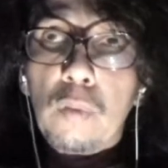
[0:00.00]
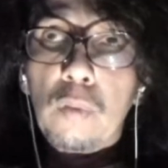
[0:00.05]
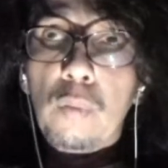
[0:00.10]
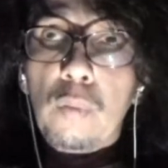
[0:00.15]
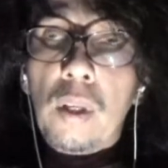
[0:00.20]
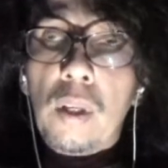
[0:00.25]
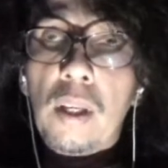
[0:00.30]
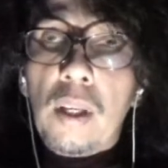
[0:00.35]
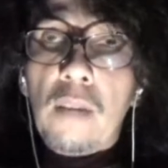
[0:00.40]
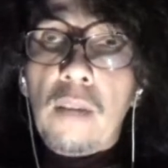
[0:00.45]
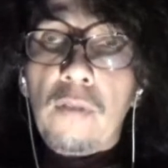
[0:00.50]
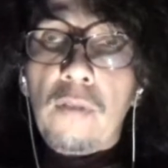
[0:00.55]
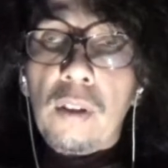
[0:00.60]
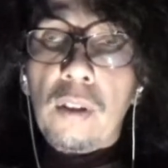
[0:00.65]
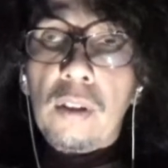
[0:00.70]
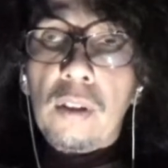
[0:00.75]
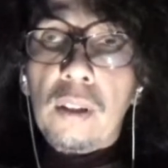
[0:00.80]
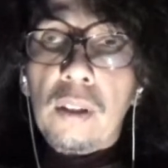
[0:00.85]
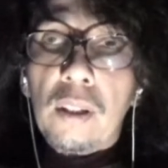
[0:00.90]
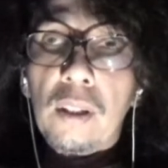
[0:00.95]
we
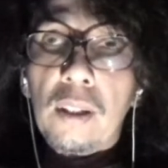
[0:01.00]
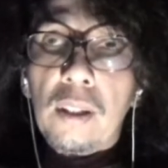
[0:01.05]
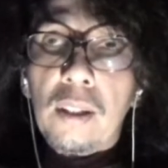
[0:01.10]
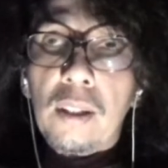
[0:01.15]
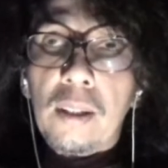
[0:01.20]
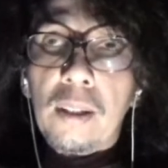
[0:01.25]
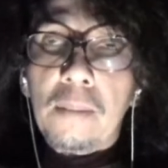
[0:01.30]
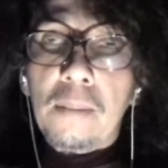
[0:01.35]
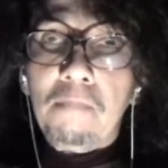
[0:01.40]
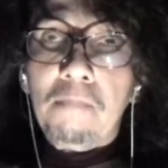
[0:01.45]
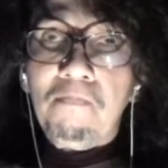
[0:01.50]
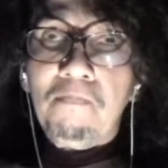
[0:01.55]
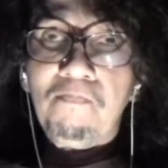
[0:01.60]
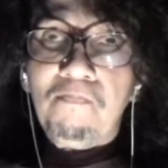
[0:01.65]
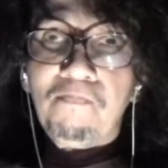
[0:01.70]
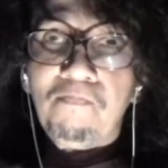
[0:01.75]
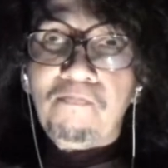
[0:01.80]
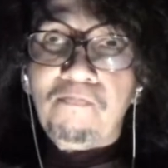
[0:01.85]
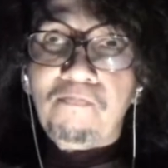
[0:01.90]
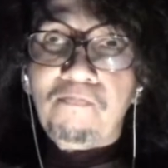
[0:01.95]
never uh,
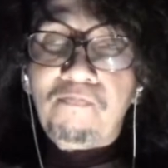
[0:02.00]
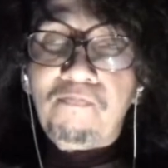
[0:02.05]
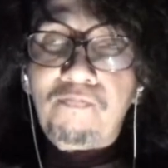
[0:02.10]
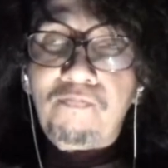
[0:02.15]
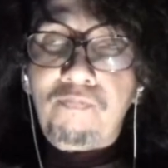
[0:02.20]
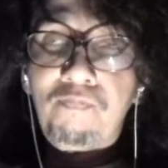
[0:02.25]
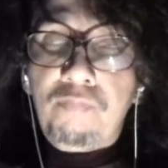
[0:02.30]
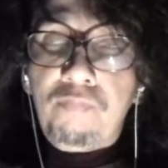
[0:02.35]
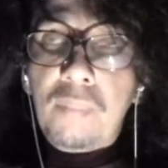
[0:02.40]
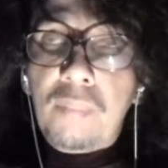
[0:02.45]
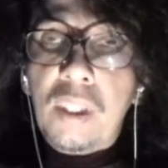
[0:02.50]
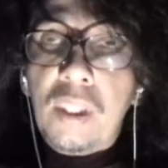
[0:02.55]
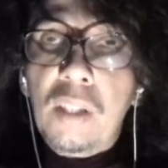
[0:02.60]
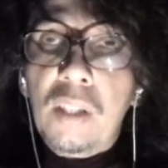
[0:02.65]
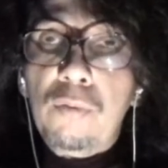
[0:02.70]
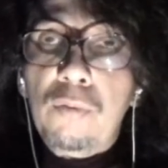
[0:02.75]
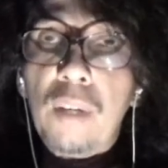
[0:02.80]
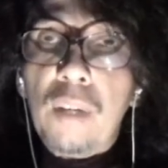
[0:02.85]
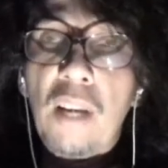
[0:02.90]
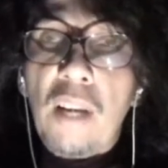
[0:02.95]

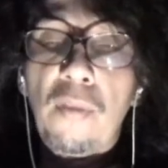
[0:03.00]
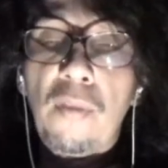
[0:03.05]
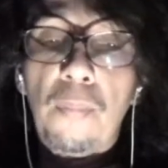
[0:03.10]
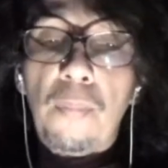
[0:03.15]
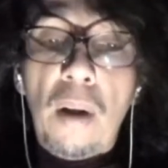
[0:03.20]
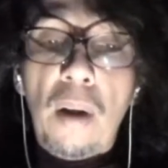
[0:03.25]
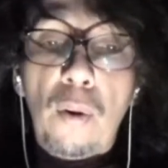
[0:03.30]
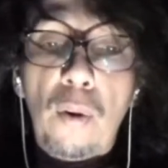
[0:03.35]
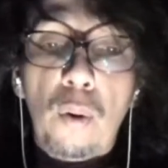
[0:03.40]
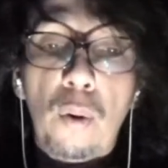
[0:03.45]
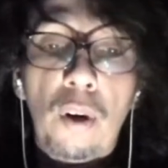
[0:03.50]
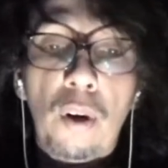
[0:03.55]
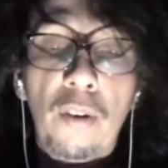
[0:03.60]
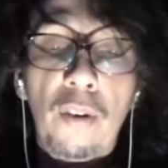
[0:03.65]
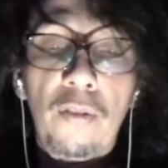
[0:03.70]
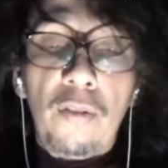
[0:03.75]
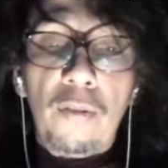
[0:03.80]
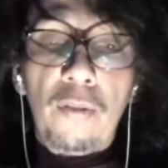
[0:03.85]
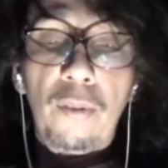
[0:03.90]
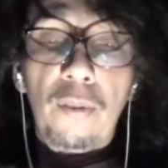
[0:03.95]
we never borrow
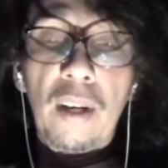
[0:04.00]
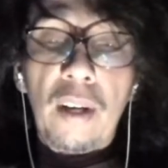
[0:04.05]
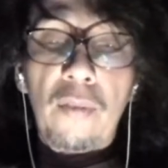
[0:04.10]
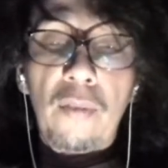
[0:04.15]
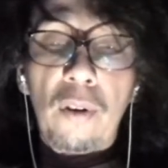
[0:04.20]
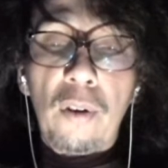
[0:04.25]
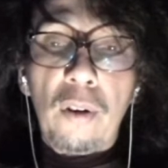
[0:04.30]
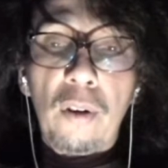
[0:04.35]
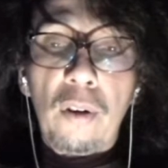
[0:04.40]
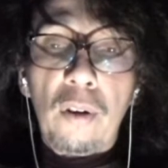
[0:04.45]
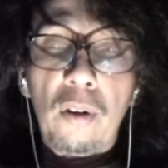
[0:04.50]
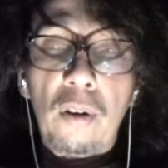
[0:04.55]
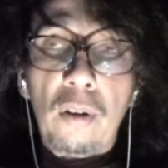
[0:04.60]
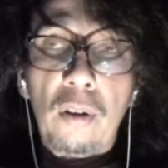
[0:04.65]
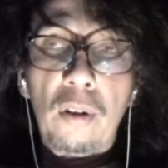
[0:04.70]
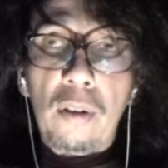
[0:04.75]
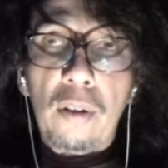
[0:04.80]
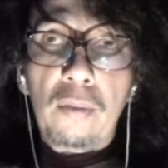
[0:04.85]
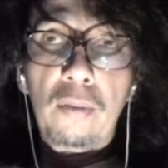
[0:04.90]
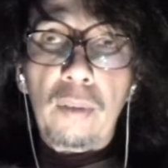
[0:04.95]
our we
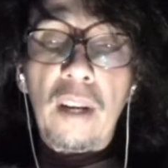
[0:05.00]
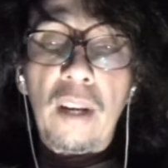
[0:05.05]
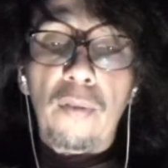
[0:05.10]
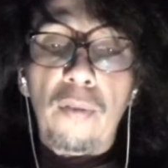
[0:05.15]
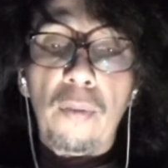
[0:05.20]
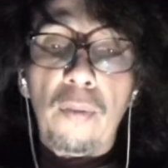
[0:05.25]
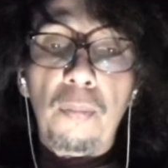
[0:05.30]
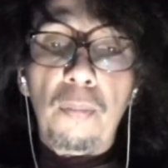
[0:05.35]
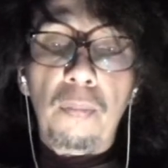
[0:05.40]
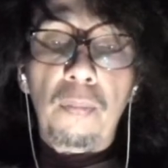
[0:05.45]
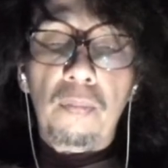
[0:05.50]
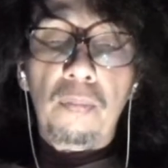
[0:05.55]
never we never